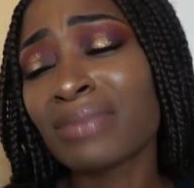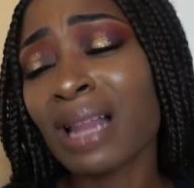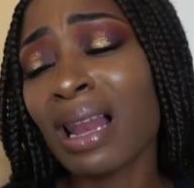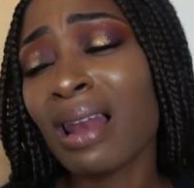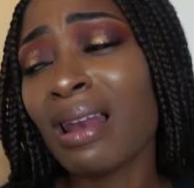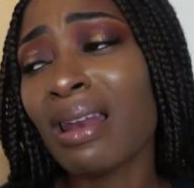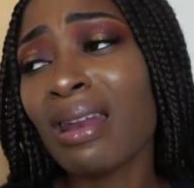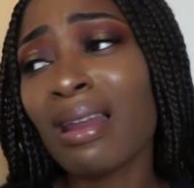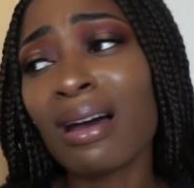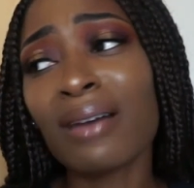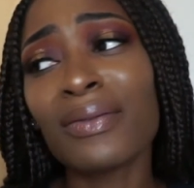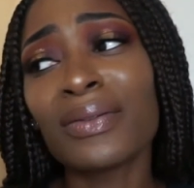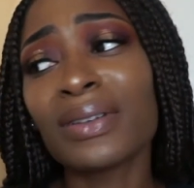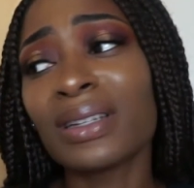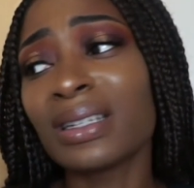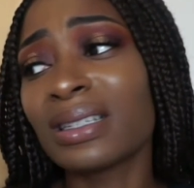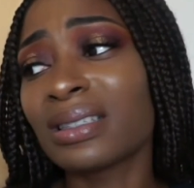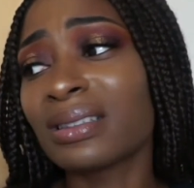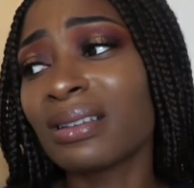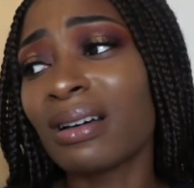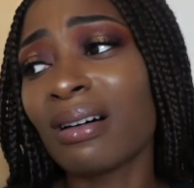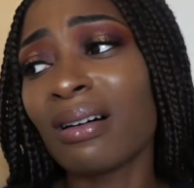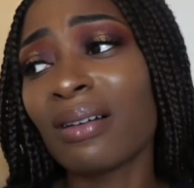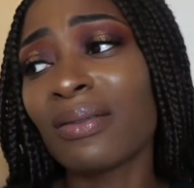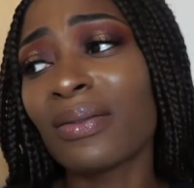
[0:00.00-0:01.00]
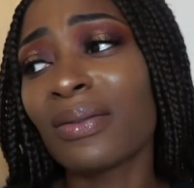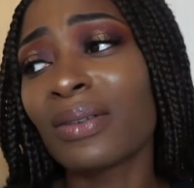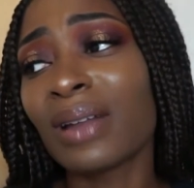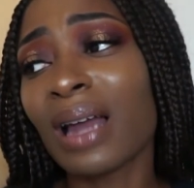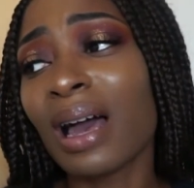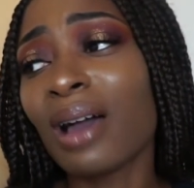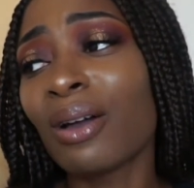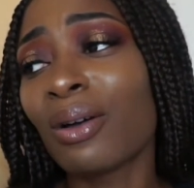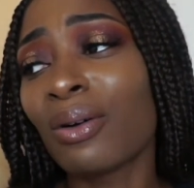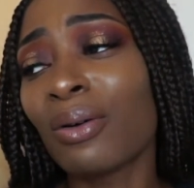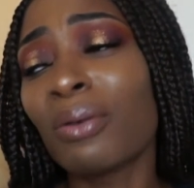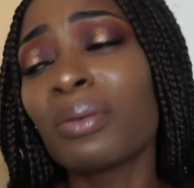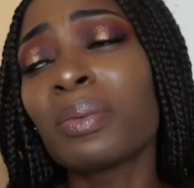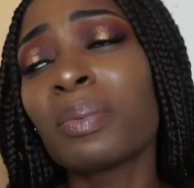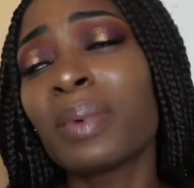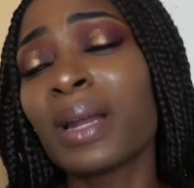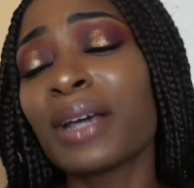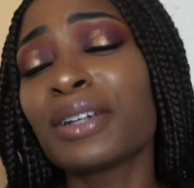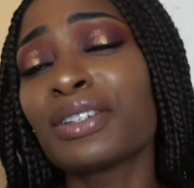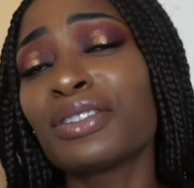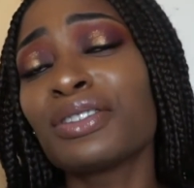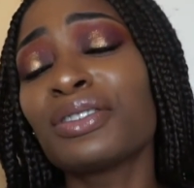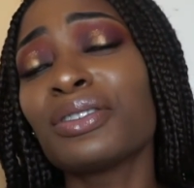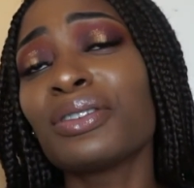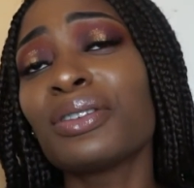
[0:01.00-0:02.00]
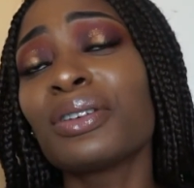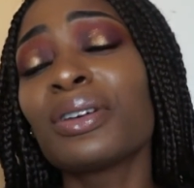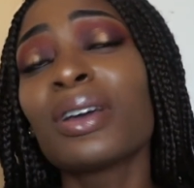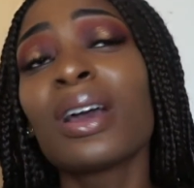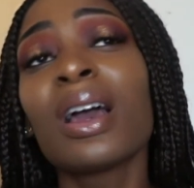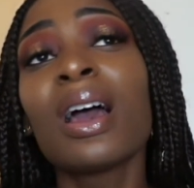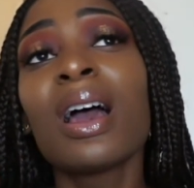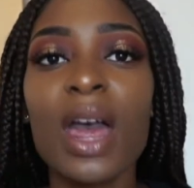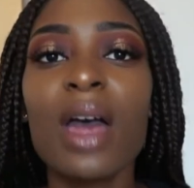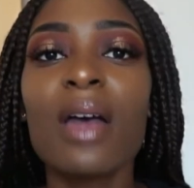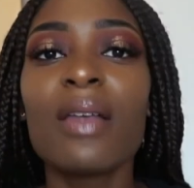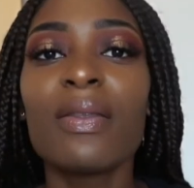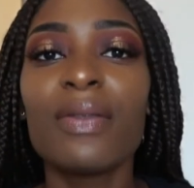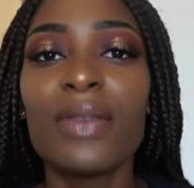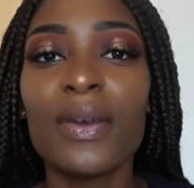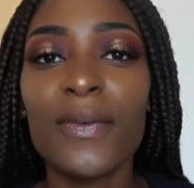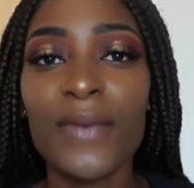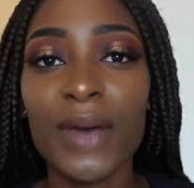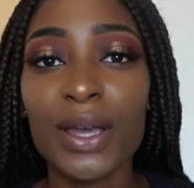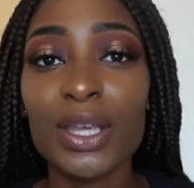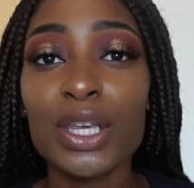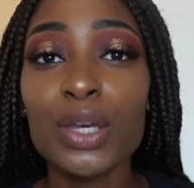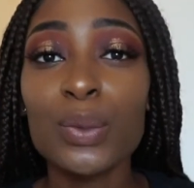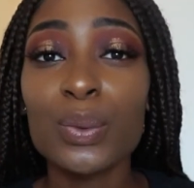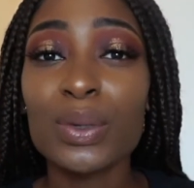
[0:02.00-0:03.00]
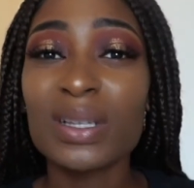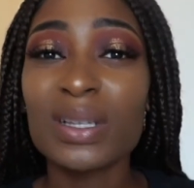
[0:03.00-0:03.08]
lovely stuff. Like, God bless you. The venue